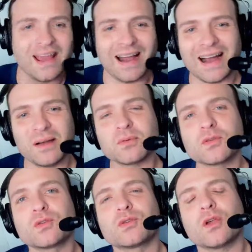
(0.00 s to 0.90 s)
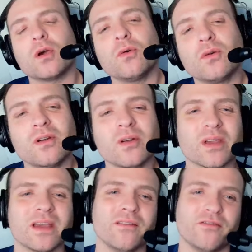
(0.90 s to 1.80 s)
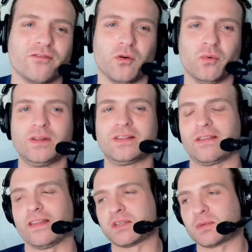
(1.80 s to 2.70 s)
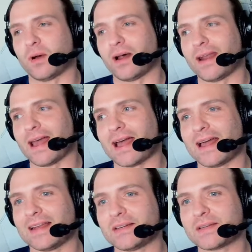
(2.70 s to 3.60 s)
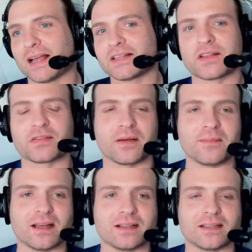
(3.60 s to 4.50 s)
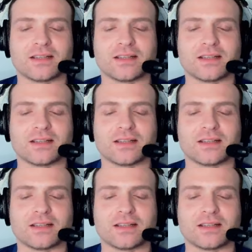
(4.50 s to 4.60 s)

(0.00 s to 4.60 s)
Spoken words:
I was so looking forward to this one, and as the thumbnail has